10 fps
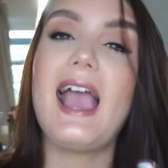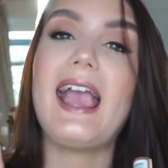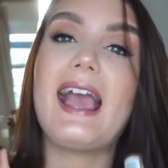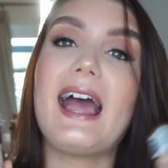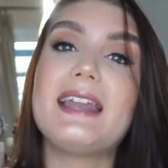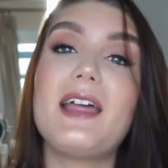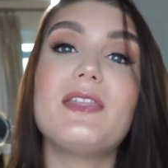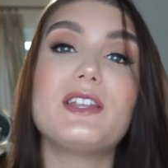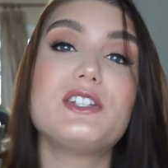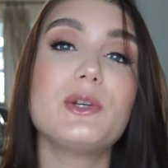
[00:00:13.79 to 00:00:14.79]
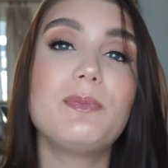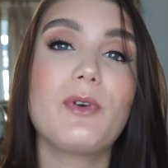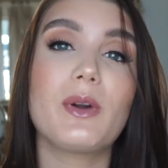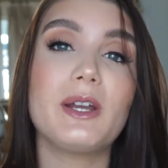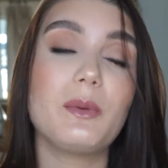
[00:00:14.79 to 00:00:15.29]
and the dupe
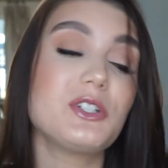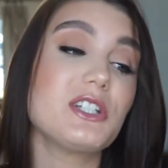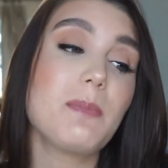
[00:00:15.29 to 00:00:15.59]
for it, which is